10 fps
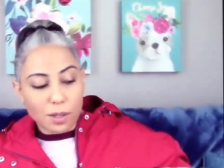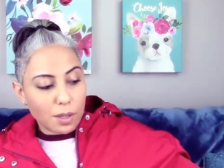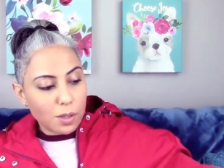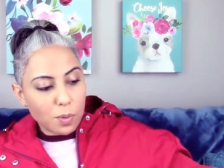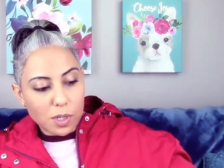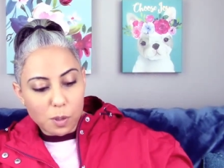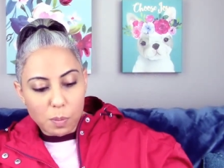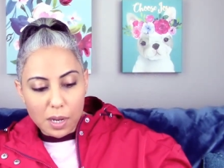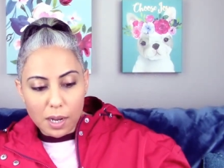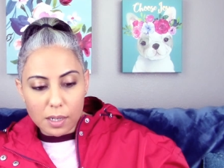So this one's
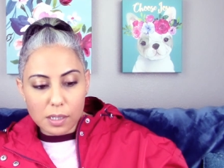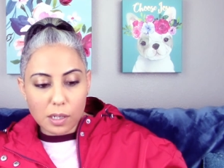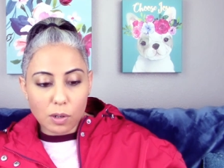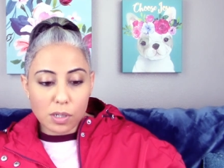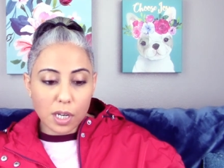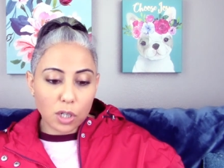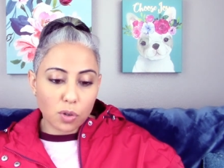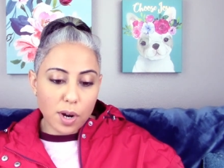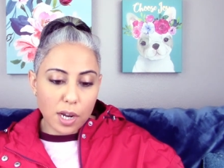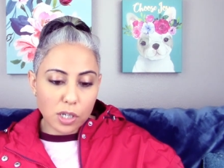box looks like
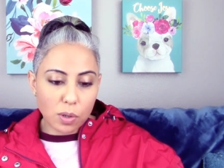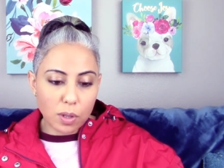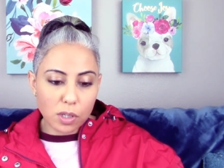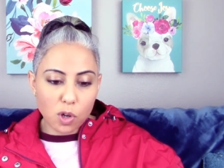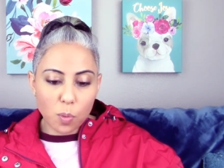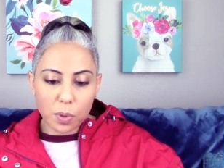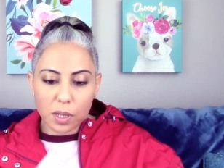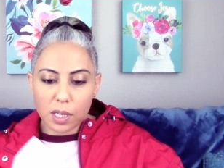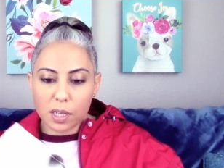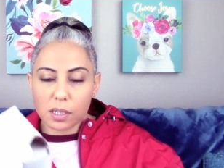trash, so let's
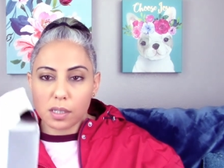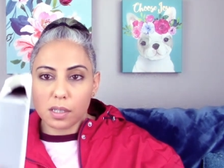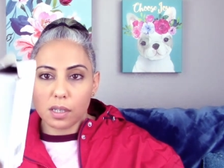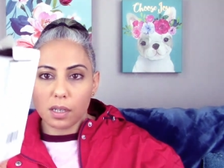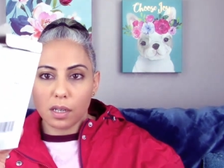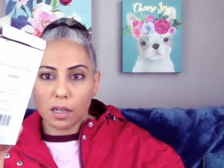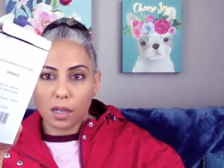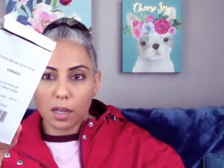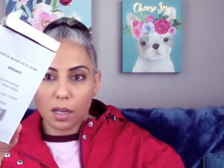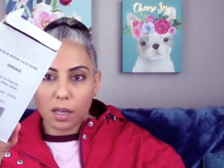open this.
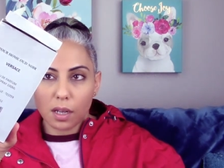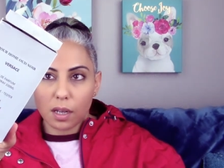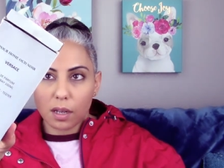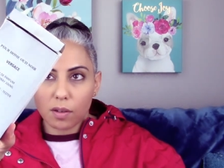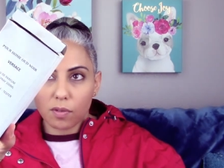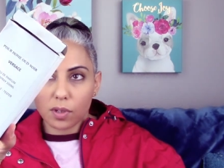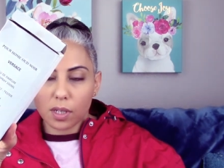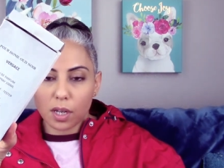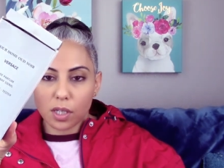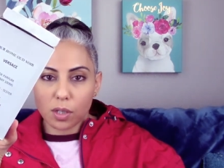
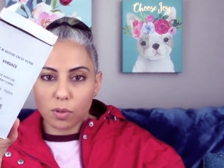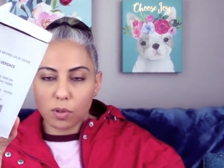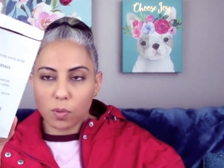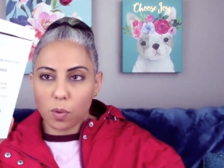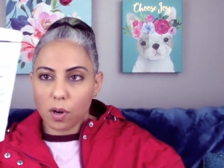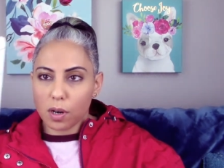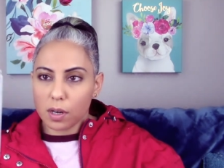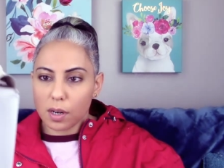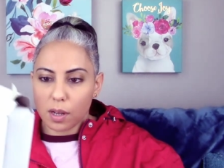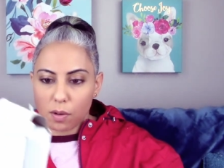Versace Oud
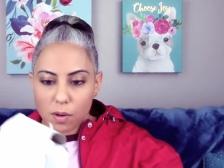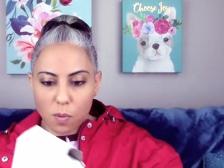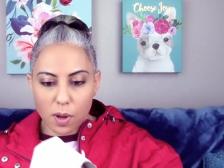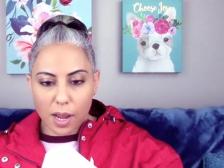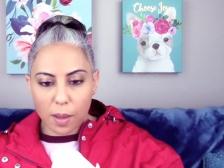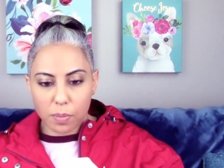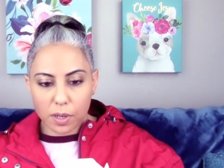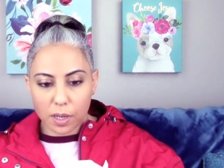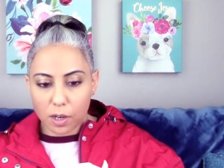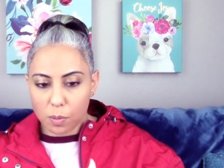Noir. I don't know what happened
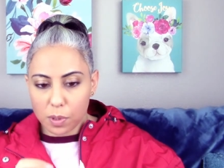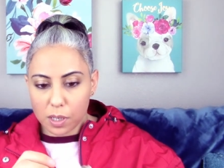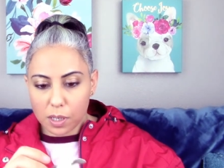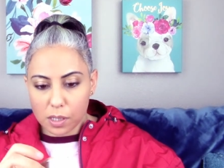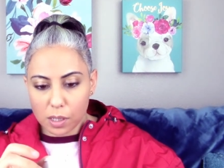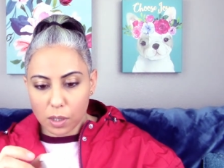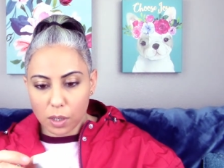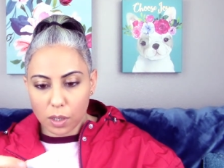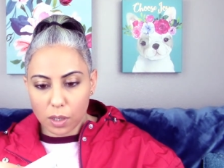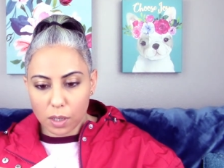here, but it doesn't
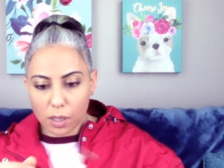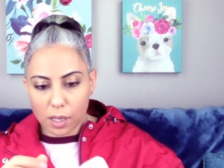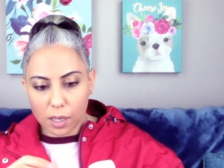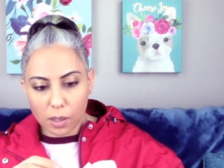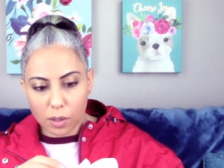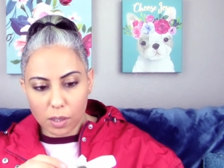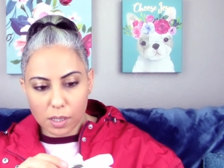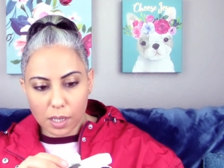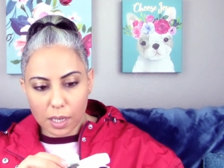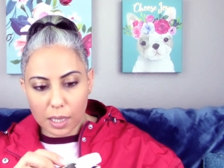look good, and it
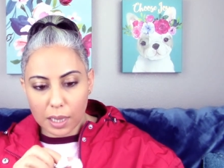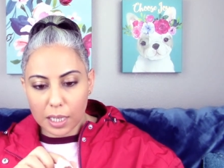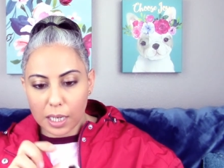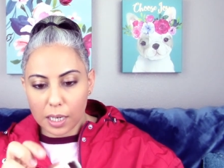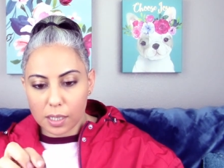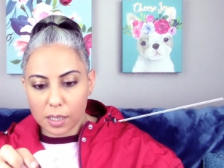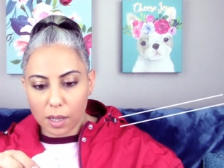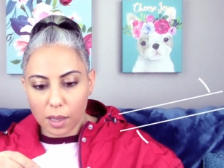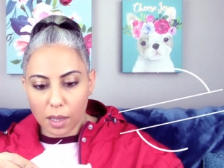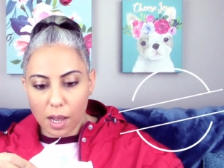looks like it leaked
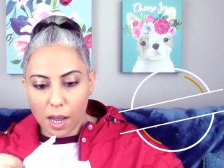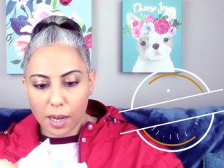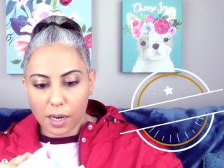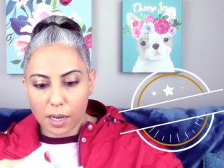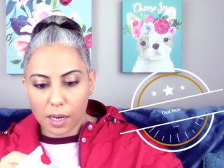a lot.